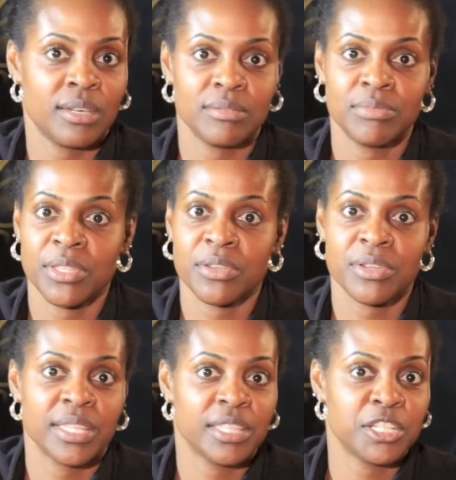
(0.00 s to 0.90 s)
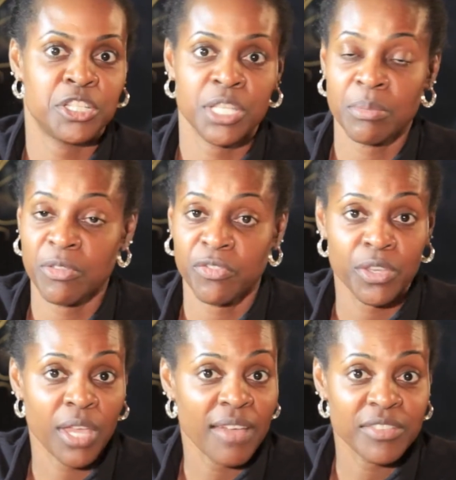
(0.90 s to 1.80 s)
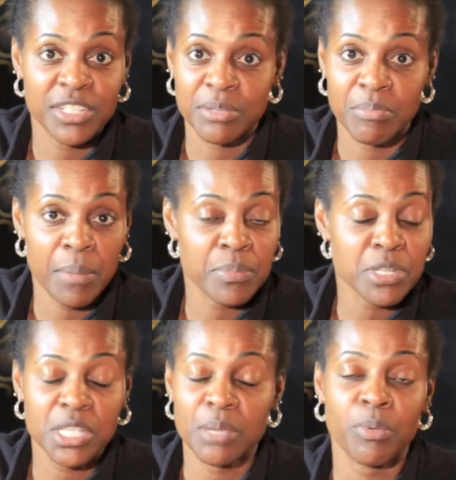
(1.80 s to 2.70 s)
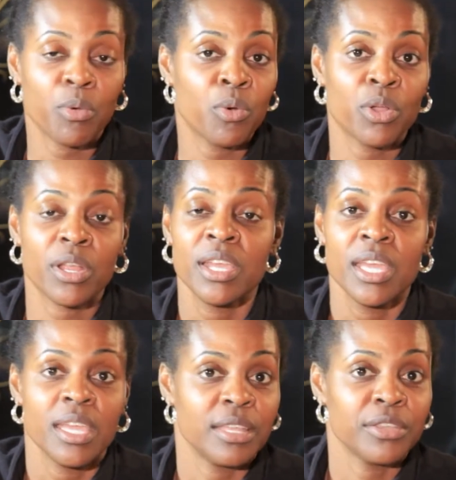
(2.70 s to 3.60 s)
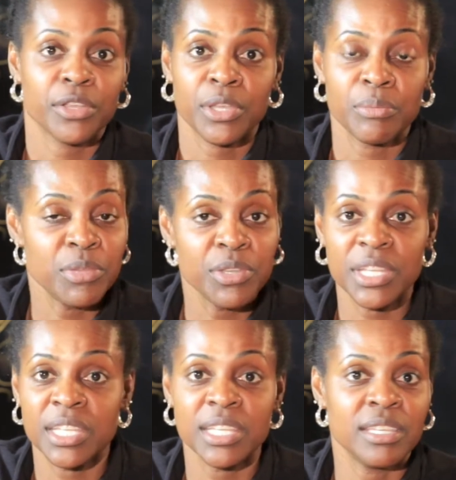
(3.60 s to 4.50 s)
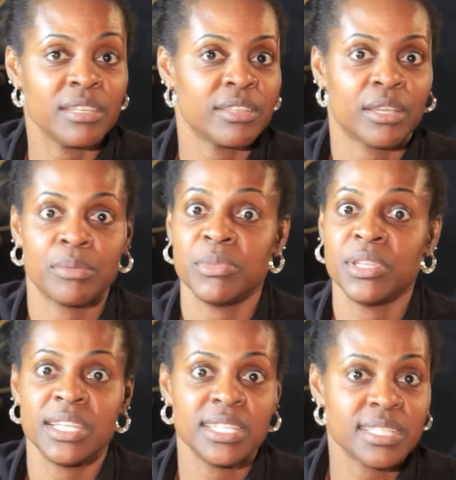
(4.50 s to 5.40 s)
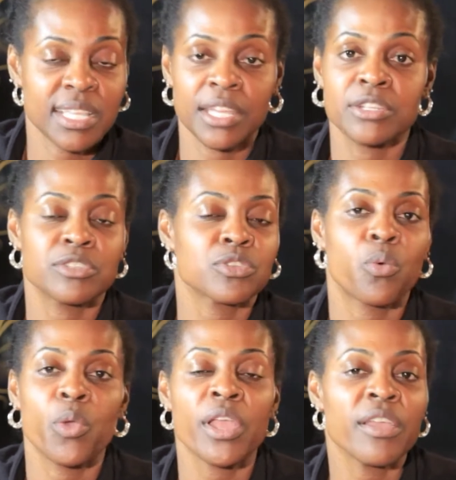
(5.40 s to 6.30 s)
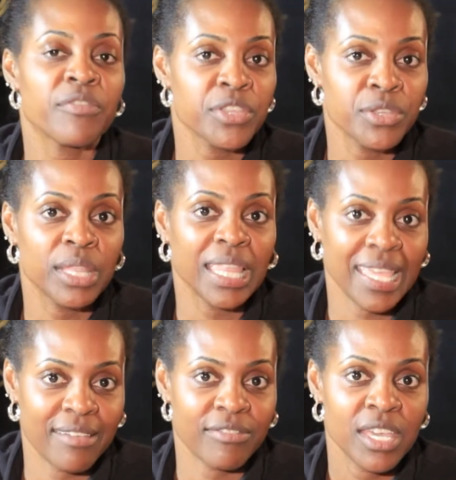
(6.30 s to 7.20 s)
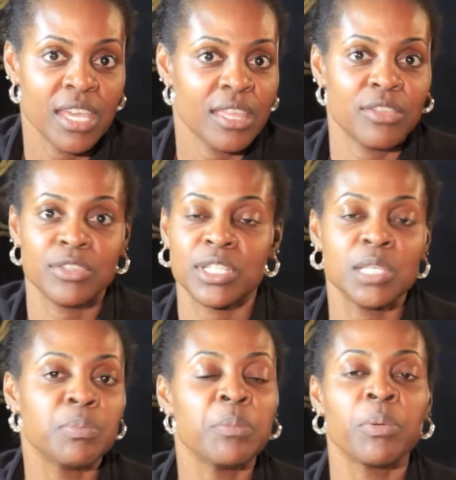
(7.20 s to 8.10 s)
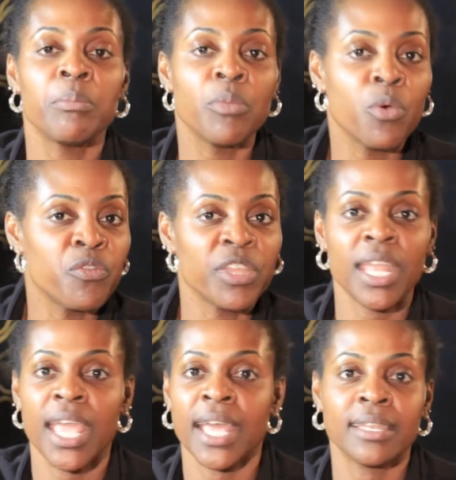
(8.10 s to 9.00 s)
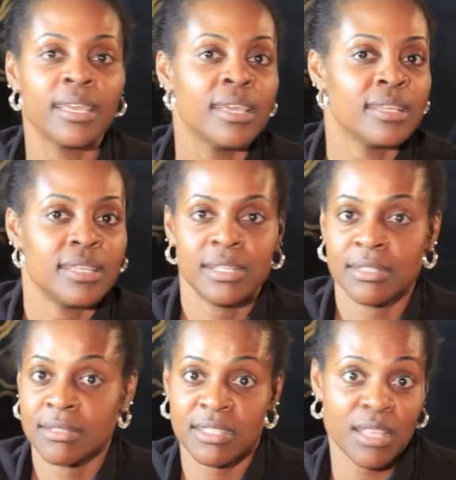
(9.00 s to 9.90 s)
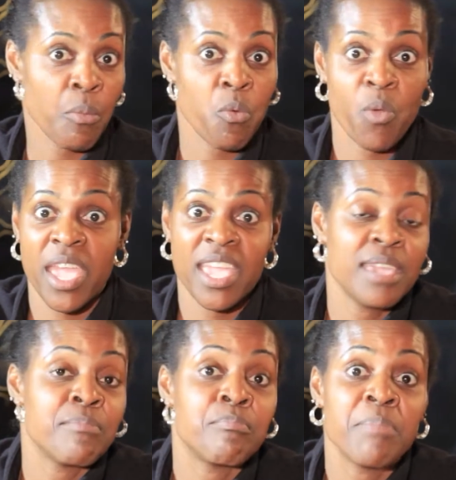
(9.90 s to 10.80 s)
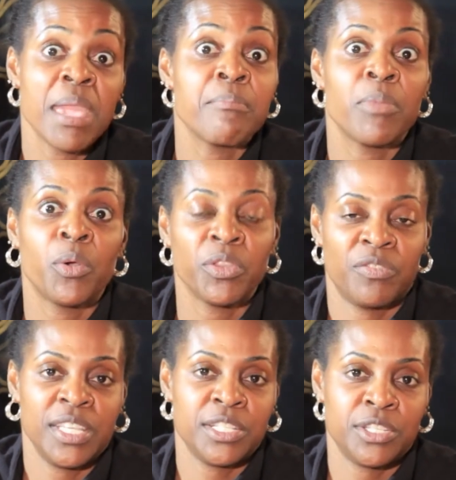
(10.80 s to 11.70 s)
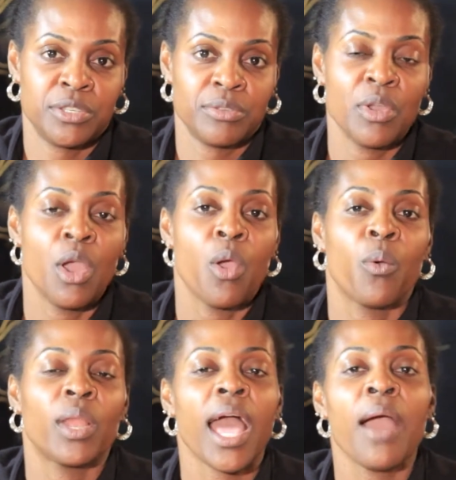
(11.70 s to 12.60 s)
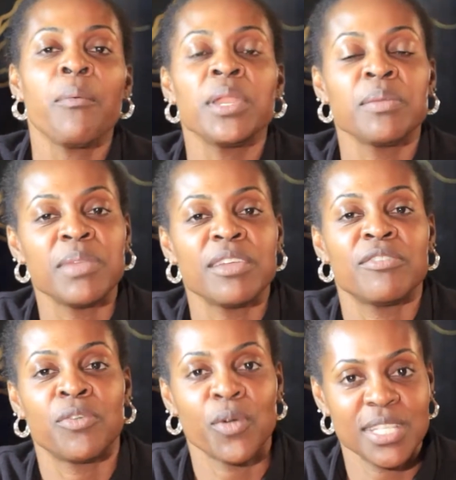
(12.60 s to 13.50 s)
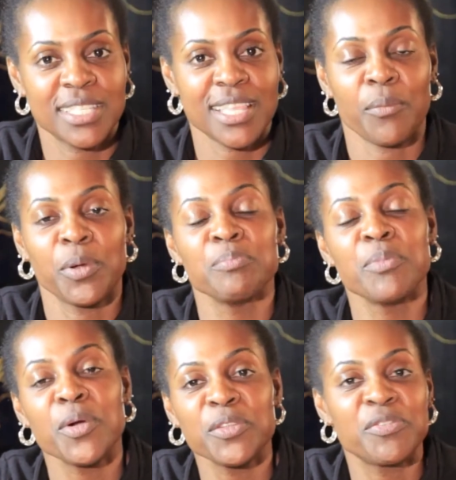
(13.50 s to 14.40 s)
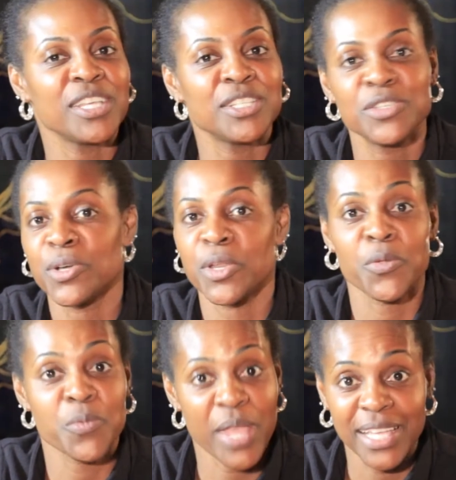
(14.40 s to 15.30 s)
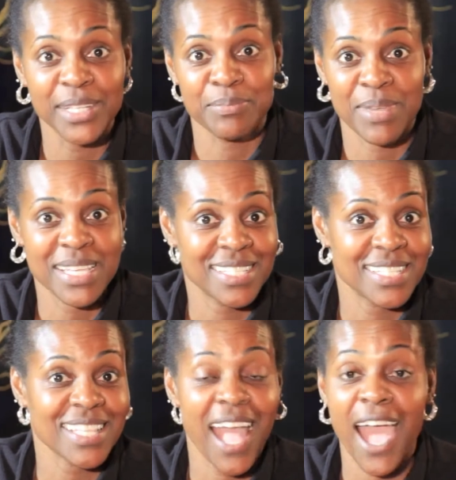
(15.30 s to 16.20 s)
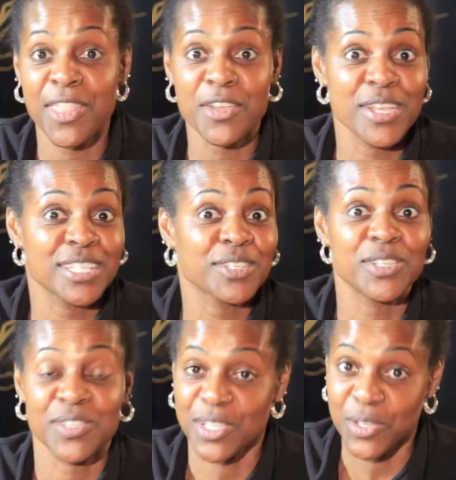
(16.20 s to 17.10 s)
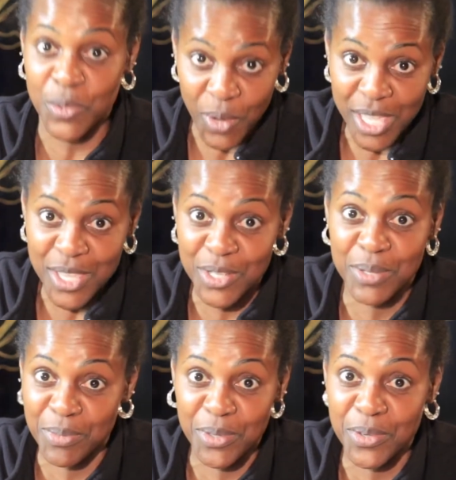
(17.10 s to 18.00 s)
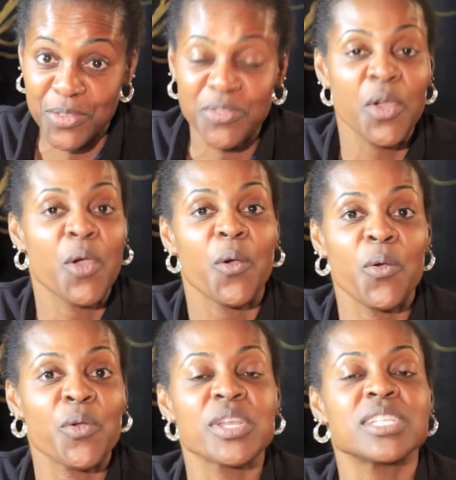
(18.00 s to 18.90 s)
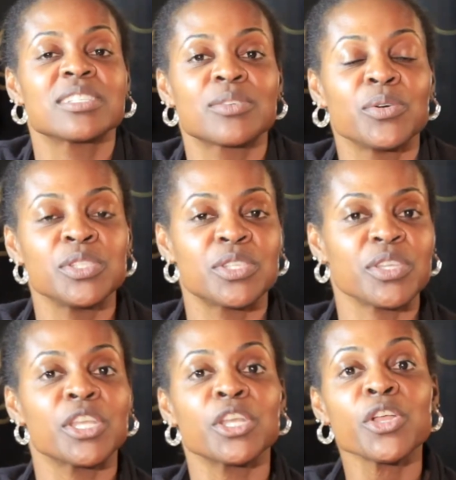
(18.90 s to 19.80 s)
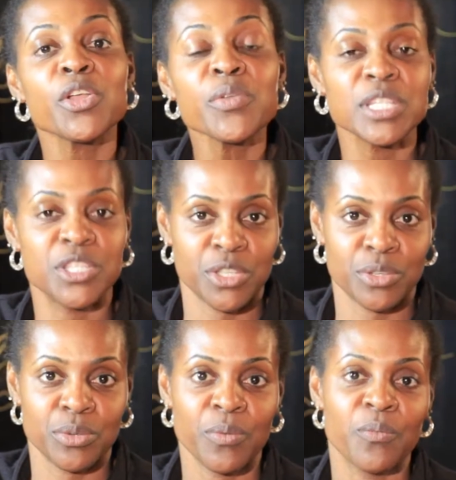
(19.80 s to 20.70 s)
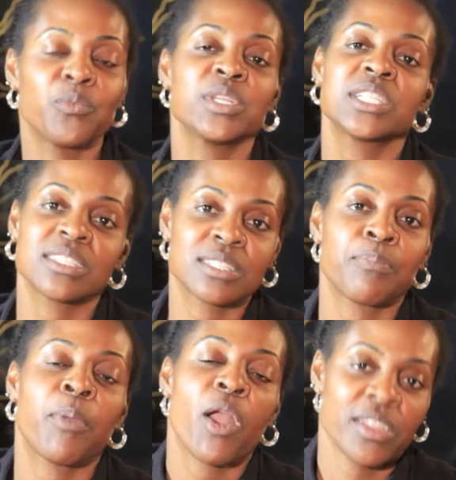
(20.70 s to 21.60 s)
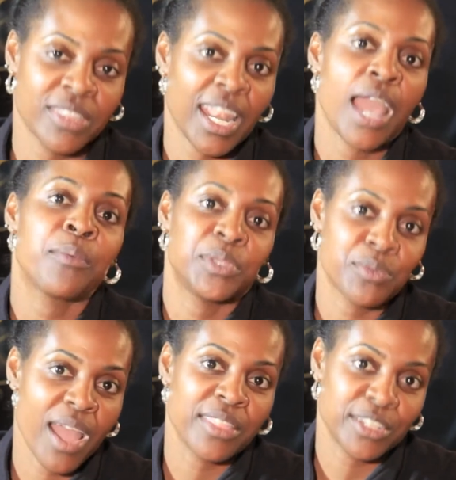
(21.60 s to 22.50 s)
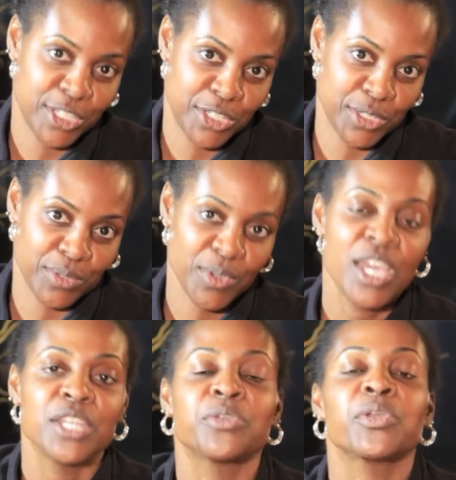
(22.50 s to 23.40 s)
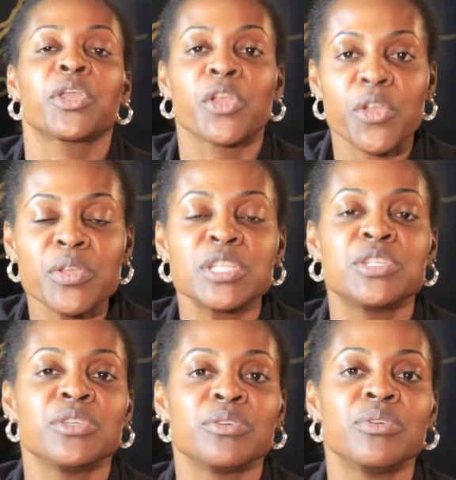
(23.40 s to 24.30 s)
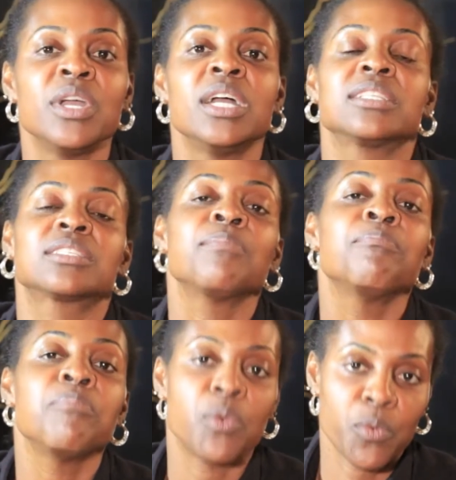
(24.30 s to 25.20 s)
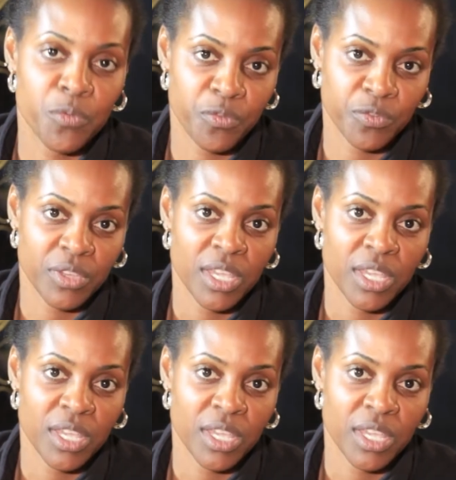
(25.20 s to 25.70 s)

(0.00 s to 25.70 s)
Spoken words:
whether at the gym, if you have a gym membership, or in your community, the community centers, or wherever you live, you see people moving and in some way it may motivate you. Well, I want to be a voice that will motivate you on a regular basis. Either it's going to annoy you to move or it's going to encourage you, which is the part that I would rather to do, to encourage you to move.